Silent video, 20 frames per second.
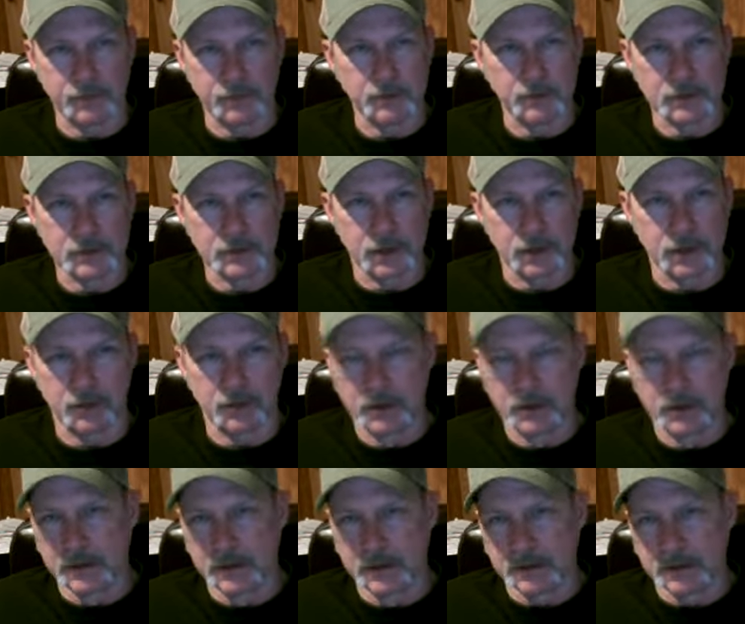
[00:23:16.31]
So
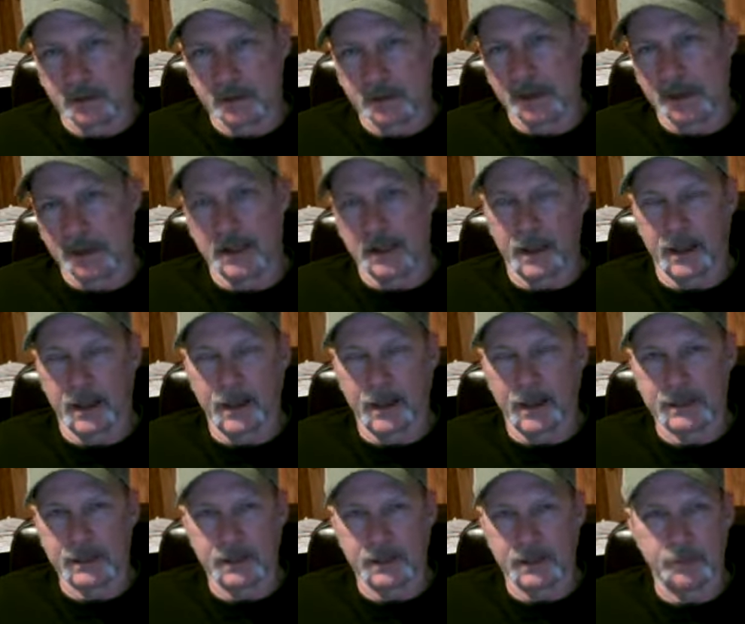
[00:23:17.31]
to me, I'd
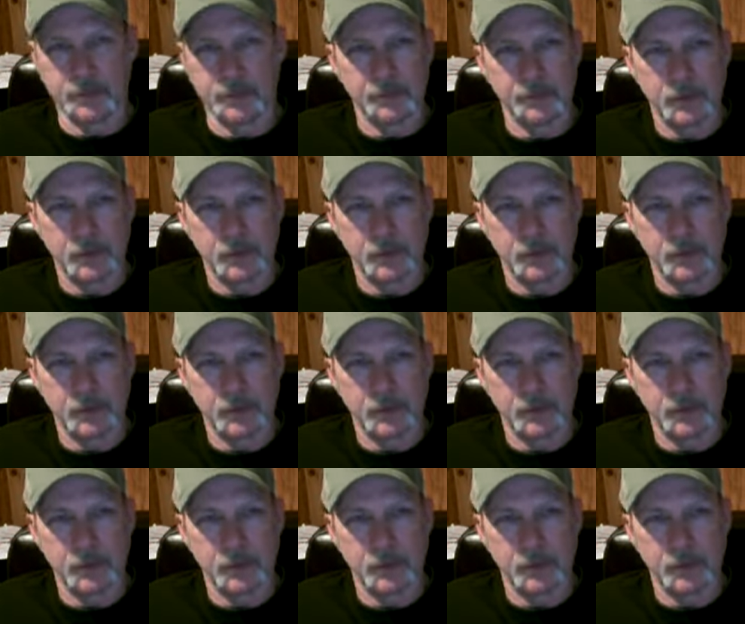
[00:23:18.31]
keep him.